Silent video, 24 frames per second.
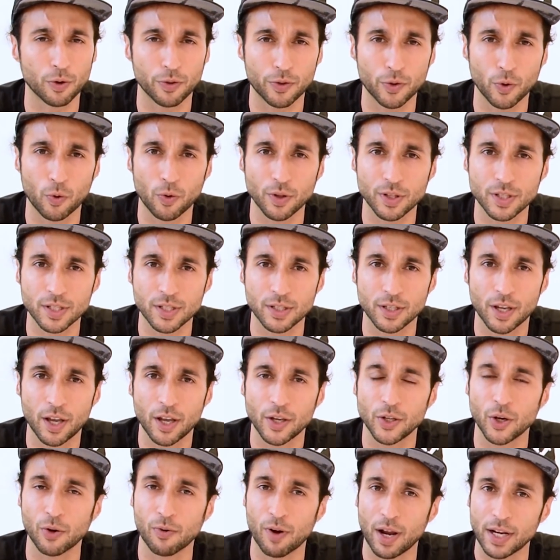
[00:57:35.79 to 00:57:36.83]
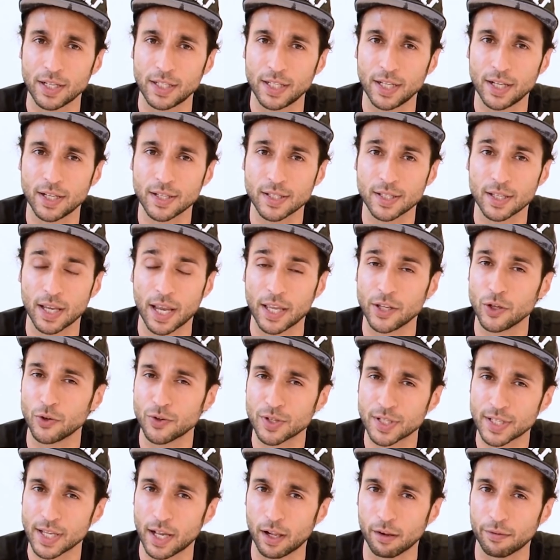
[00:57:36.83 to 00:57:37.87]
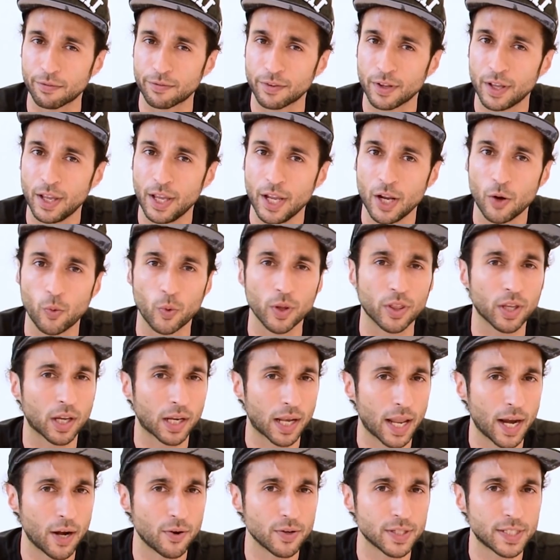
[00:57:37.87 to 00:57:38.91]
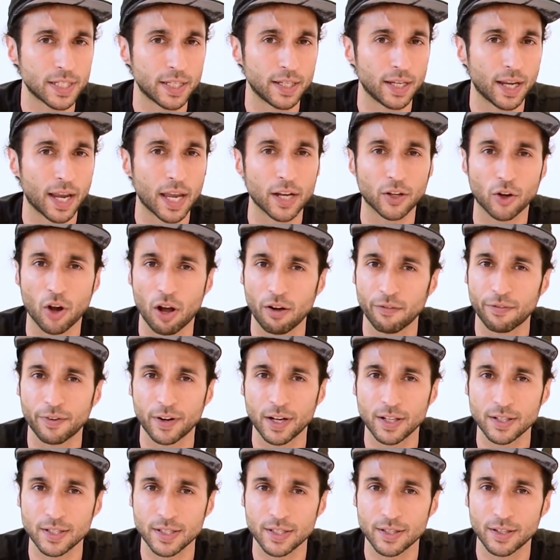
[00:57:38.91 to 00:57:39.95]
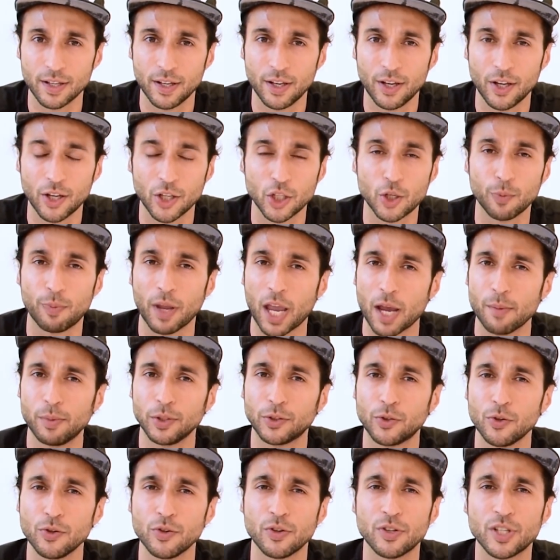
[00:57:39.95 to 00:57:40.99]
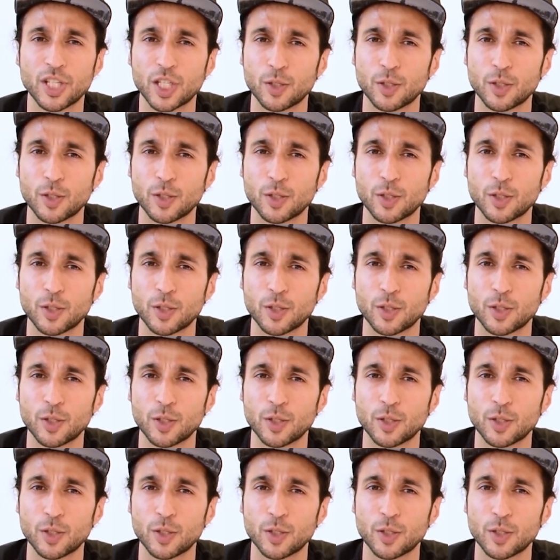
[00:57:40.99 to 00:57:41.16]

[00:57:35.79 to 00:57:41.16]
your thoughts, your ideas, and yourself with clarity and confidence, to be able to